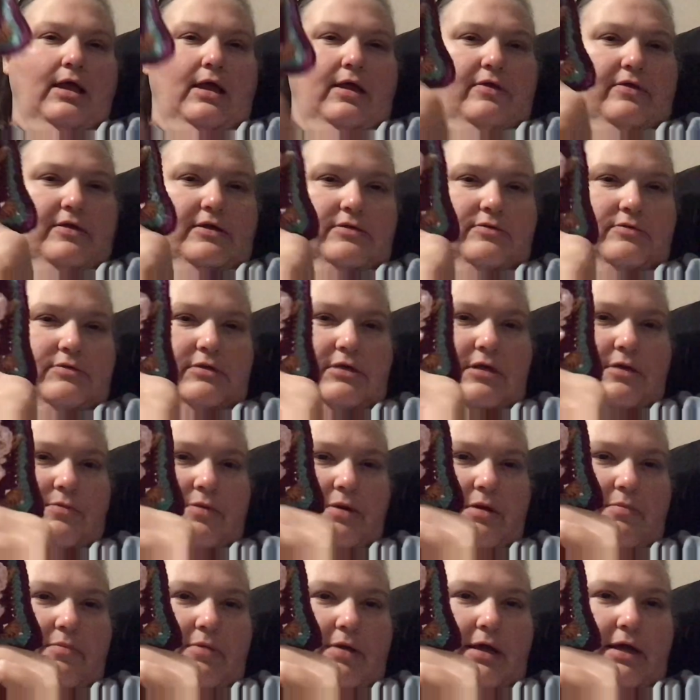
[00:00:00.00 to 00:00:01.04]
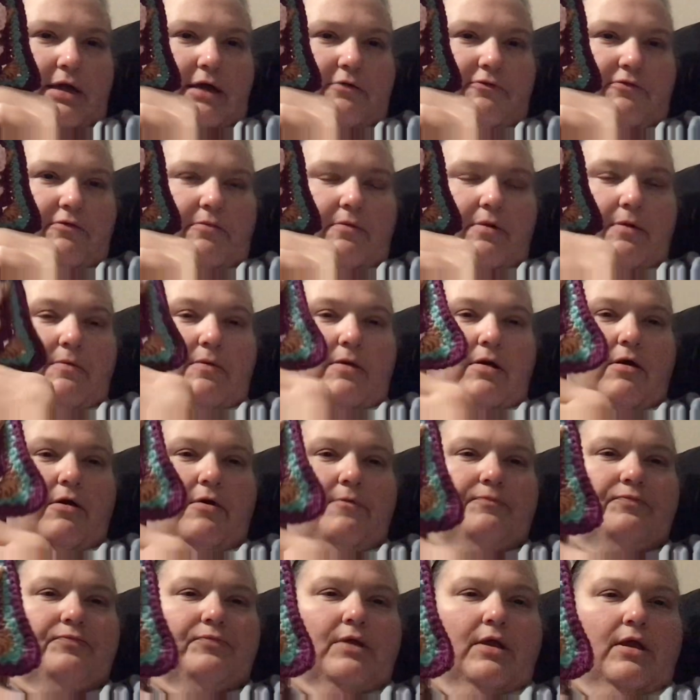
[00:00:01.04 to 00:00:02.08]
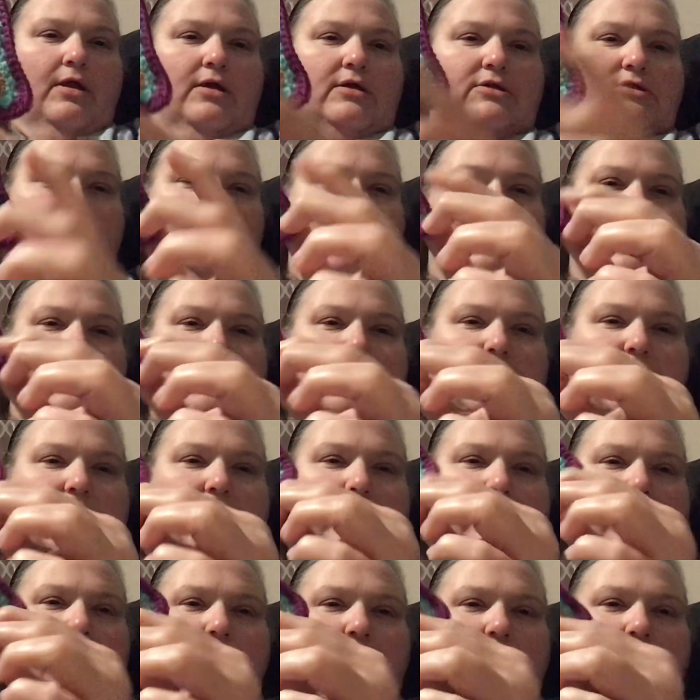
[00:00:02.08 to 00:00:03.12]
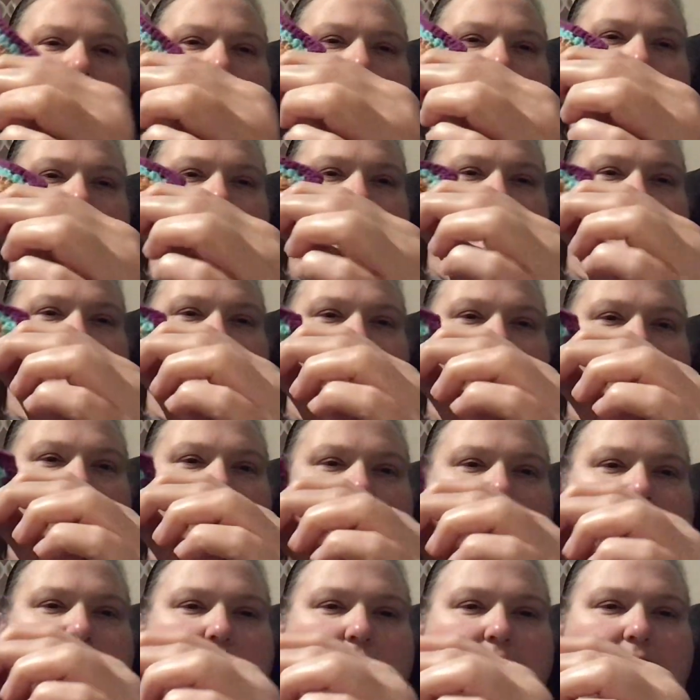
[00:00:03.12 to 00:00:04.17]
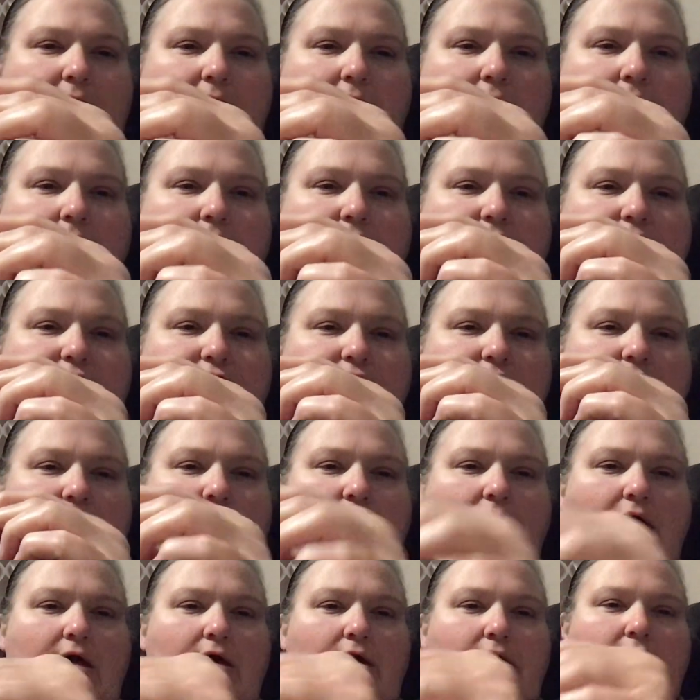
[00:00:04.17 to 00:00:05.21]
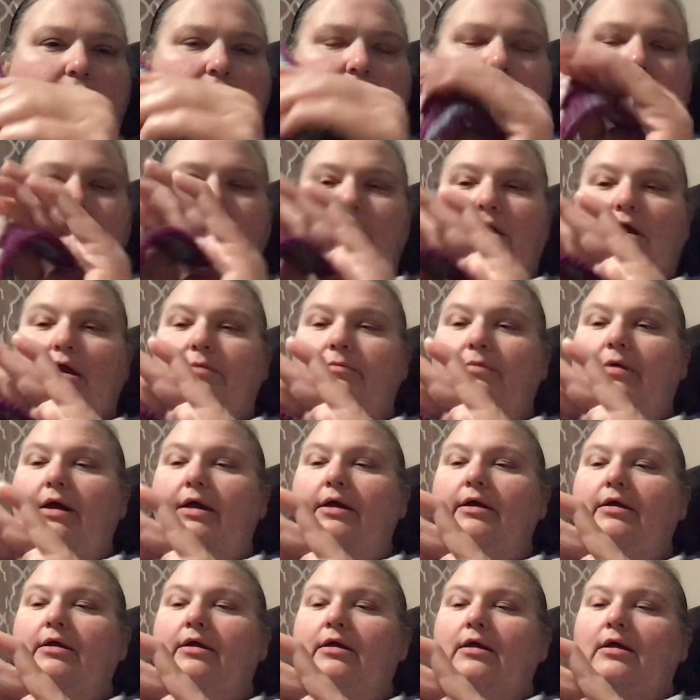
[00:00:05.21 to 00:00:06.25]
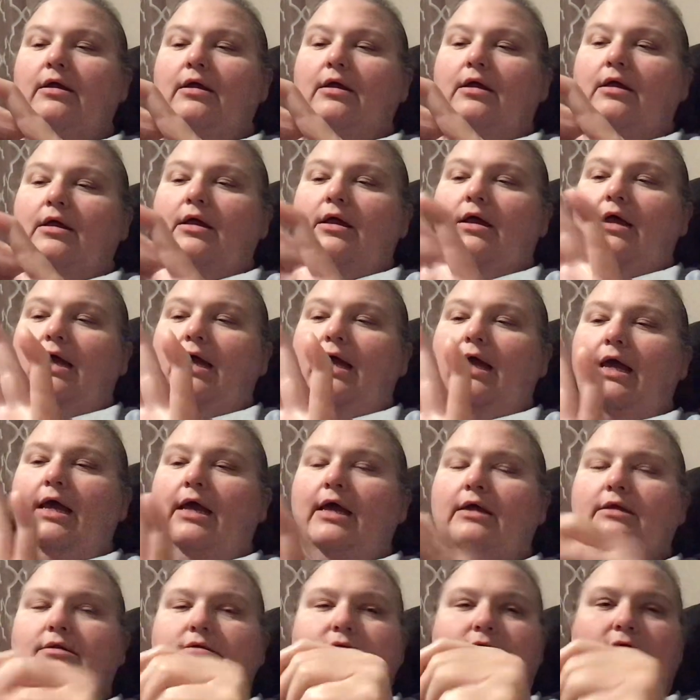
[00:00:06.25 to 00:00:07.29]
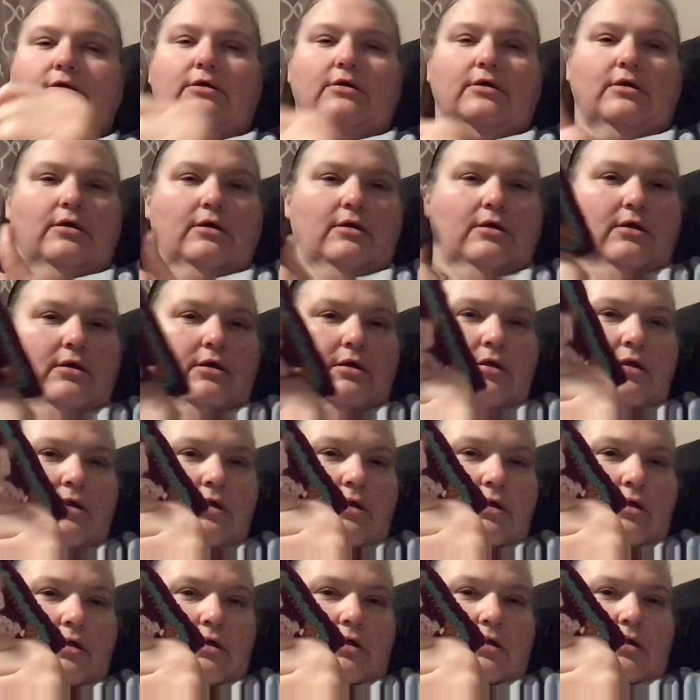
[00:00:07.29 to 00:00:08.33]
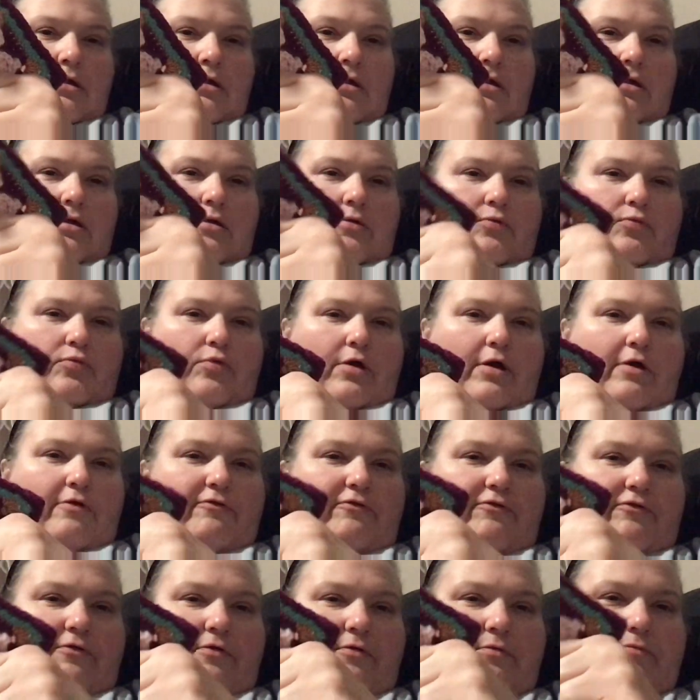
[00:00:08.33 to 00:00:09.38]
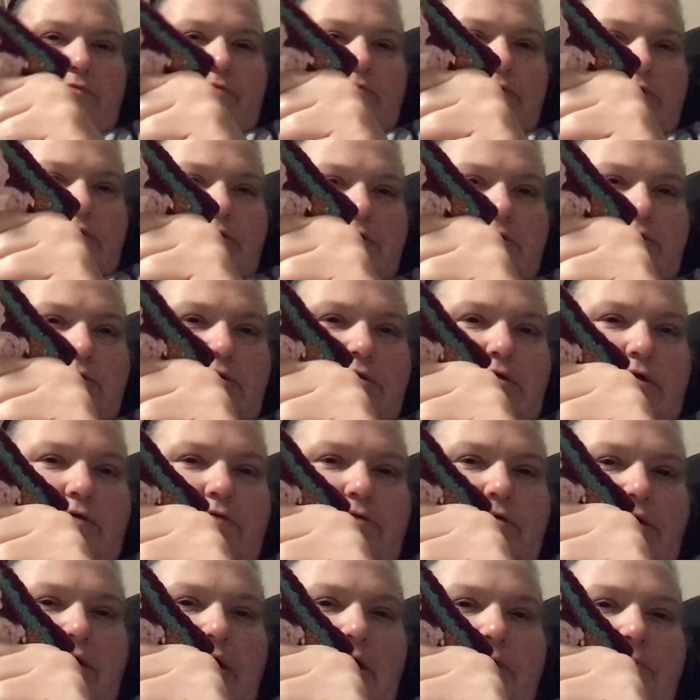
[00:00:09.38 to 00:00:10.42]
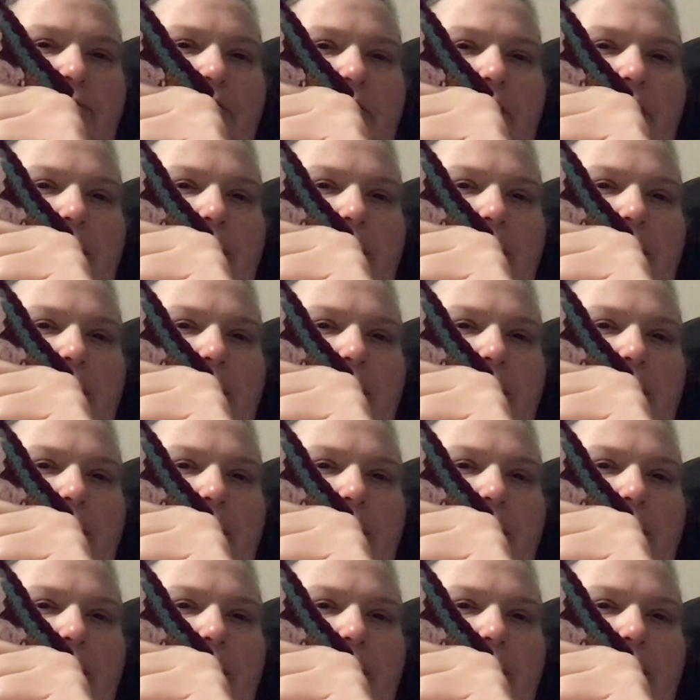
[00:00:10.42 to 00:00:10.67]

This one's going to be a blanket for my mom. So I had to get colors to match the colors. Sorry, my hands are rough from doing stuff today. But